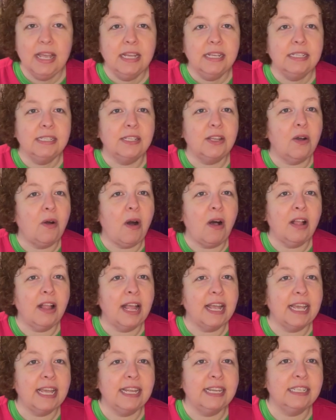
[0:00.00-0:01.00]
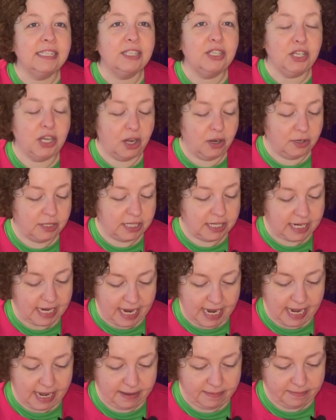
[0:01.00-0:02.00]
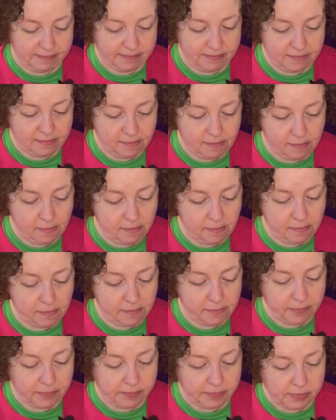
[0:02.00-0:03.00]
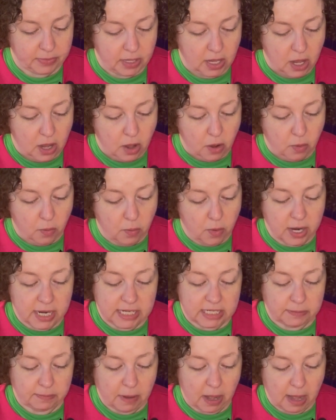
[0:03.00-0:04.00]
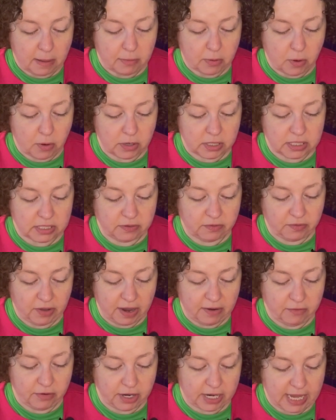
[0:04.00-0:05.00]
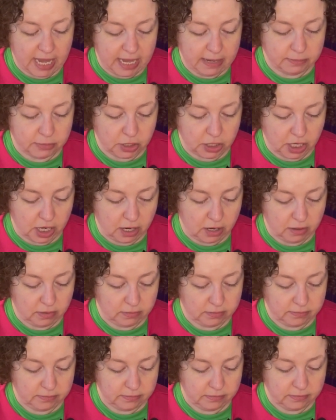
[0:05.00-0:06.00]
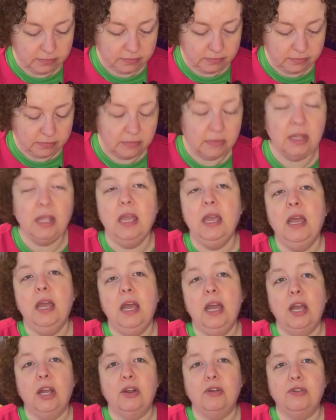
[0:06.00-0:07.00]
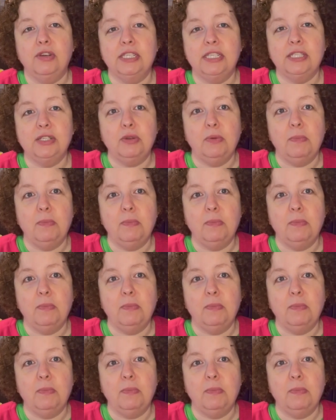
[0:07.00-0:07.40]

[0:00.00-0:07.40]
So all I get is a joke today. What is popcorn's favorite game show? Crystal